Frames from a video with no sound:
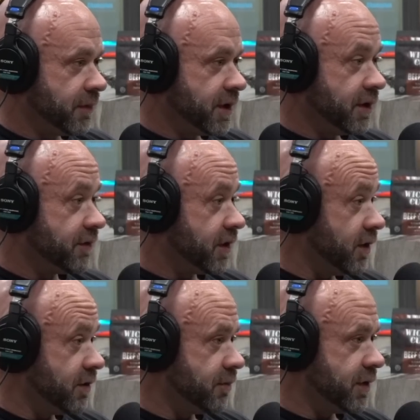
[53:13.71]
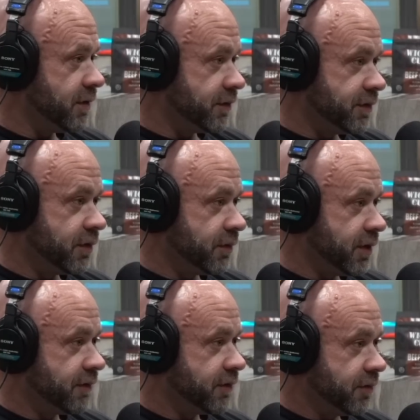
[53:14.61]
He loved to hunt, but it was we
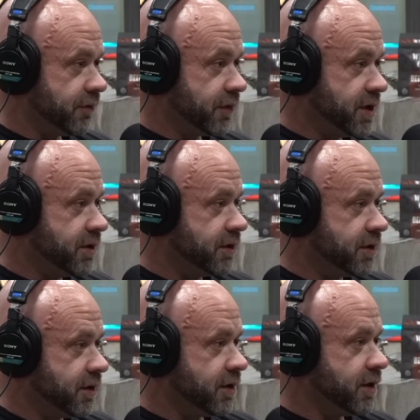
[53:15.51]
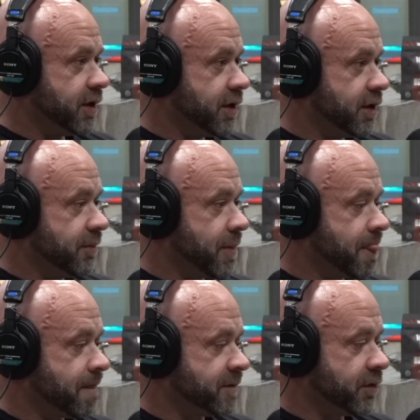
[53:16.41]
hunted for meat, and
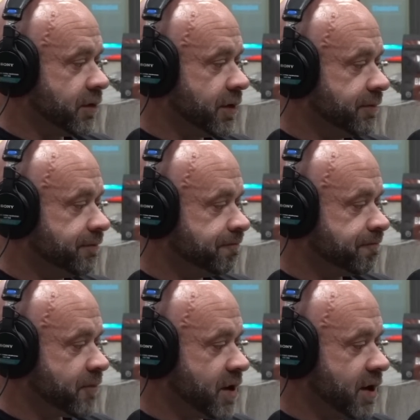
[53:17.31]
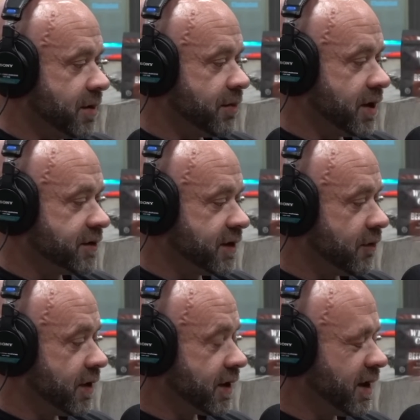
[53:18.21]
so I remember I shot it
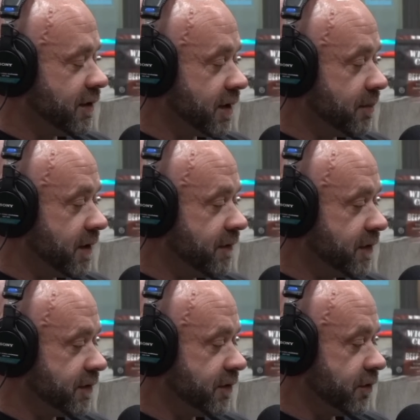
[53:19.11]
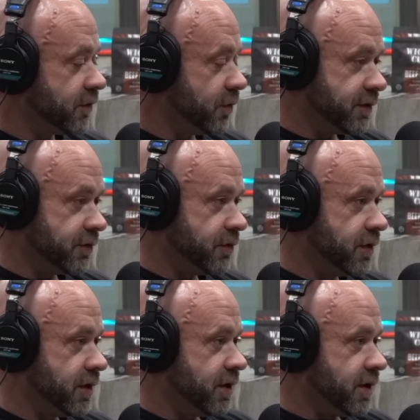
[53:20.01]
when I got my first little 22.
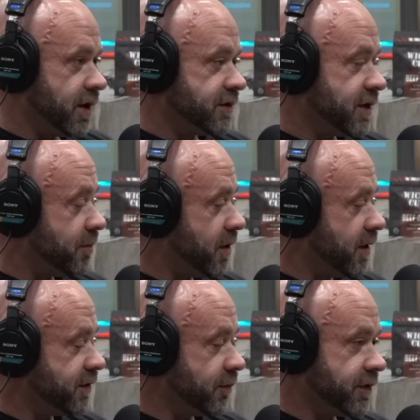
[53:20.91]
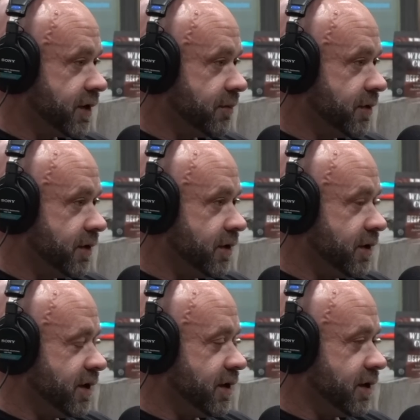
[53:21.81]
I shot a possum one time,
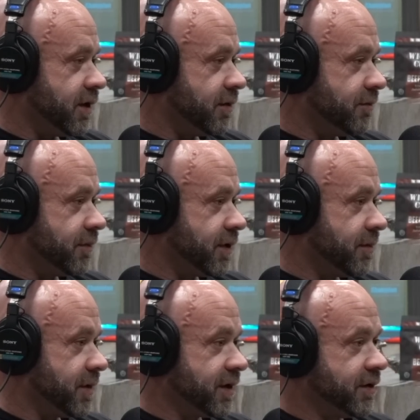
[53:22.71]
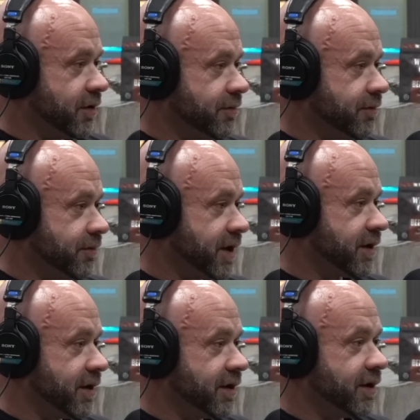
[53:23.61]
and I'm like like
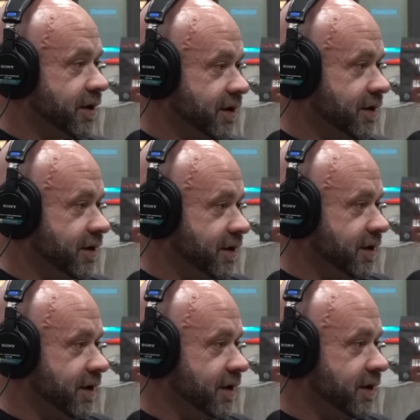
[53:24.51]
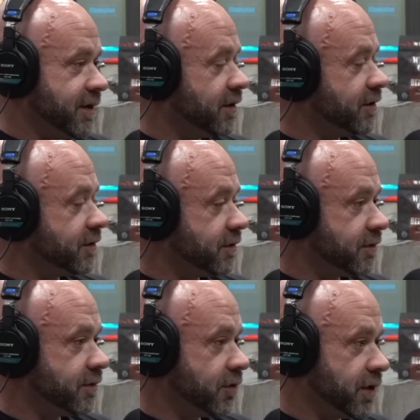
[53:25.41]
ha ha ha, and he goes,
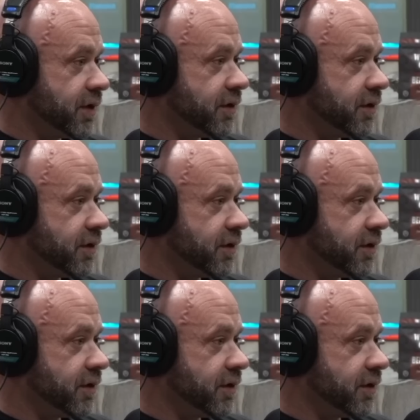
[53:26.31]
"Go get it."